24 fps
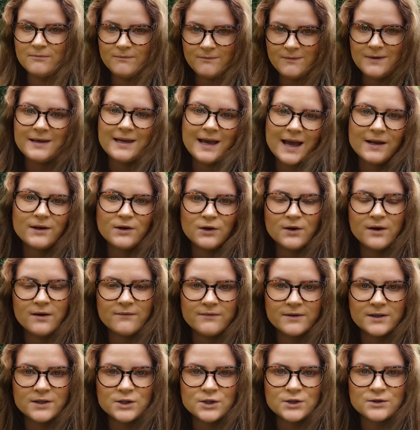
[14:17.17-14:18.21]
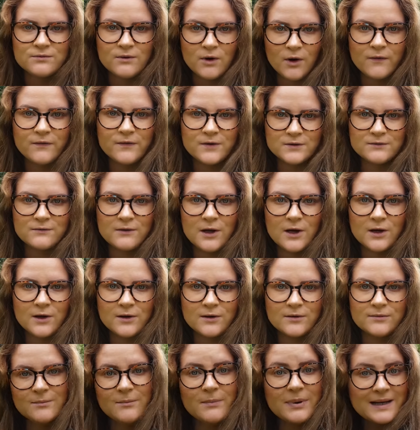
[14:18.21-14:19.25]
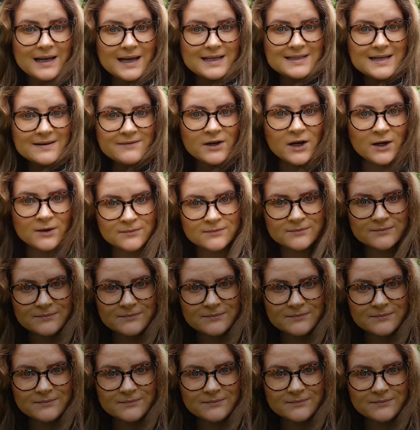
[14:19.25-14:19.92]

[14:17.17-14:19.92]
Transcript: we can hook a fish on this vlog. But let's have a go.